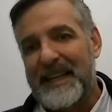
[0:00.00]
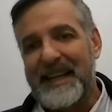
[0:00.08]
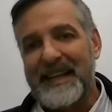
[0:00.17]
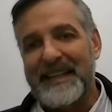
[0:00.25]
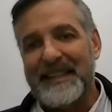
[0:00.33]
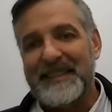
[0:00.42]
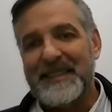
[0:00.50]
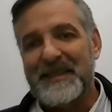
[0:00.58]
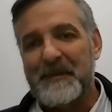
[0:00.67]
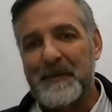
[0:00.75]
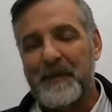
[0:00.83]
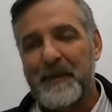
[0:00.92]
And
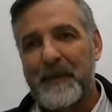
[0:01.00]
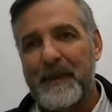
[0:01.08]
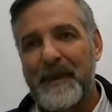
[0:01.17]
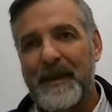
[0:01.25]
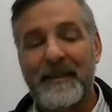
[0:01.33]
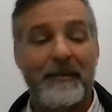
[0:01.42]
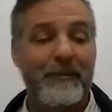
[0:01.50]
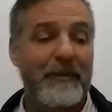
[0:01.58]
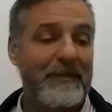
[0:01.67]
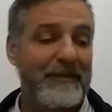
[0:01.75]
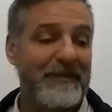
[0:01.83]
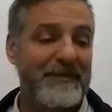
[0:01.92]

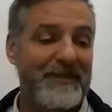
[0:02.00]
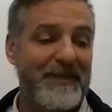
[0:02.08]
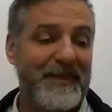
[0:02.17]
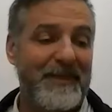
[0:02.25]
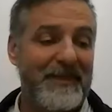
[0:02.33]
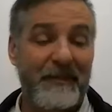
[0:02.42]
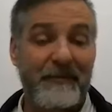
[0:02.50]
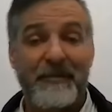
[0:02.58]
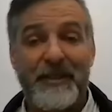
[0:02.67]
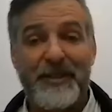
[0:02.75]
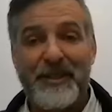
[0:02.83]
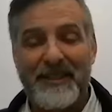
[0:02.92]
the
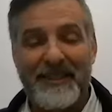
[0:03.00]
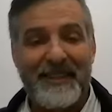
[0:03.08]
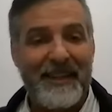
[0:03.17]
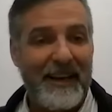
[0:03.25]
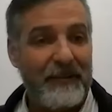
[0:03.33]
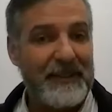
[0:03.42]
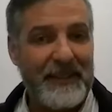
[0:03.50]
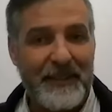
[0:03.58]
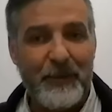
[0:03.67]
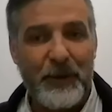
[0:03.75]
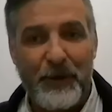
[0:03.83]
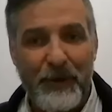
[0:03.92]
vision of
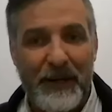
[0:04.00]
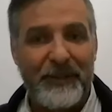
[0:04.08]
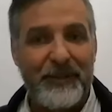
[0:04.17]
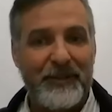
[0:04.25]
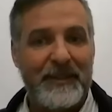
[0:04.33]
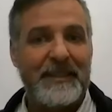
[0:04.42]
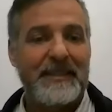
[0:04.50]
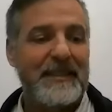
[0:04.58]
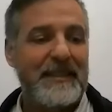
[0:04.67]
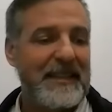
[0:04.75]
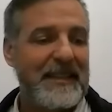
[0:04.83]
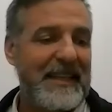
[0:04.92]
Assiniboine Credit Union
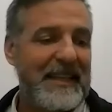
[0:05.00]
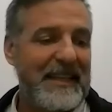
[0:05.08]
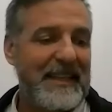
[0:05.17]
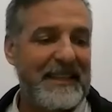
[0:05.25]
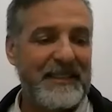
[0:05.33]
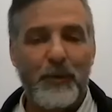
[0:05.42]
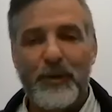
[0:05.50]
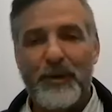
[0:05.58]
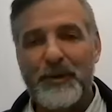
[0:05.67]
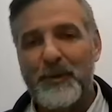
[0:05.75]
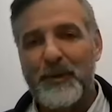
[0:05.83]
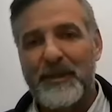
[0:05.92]
is a
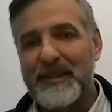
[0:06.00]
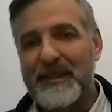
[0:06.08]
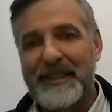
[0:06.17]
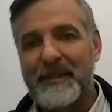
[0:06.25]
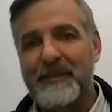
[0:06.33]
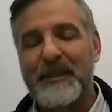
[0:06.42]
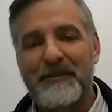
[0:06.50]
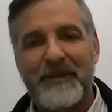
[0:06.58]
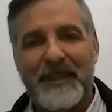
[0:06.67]
world where innovative